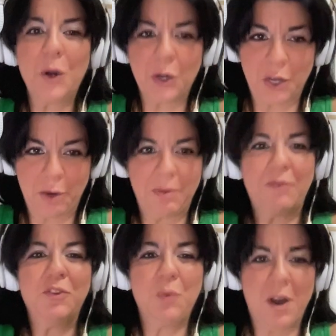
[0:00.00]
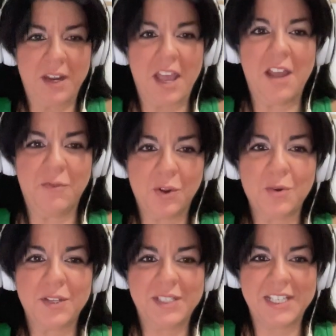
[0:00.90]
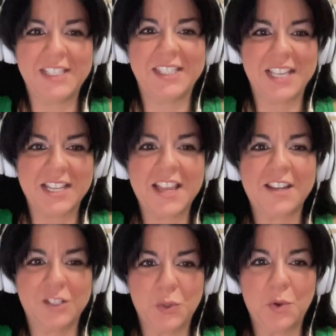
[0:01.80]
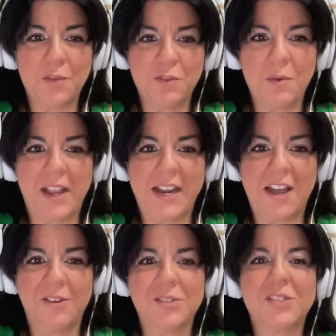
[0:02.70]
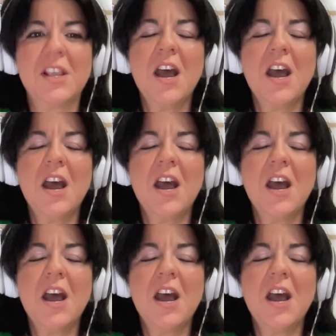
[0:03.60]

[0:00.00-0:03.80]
a hookup if you want to ever go to DC and get a tour of the White House.